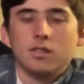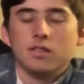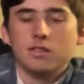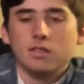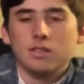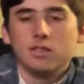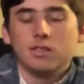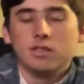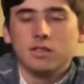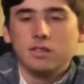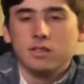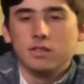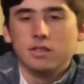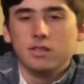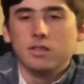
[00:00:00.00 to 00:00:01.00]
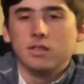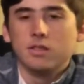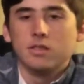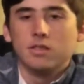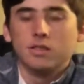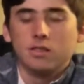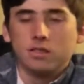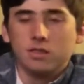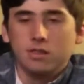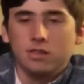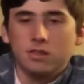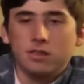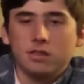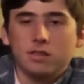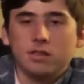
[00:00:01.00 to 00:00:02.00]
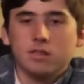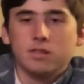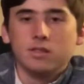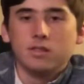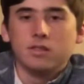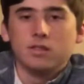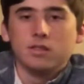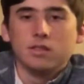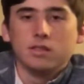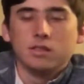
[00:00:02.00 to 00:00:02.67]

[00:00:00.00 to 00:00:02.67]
No words are spoken by the person on screen.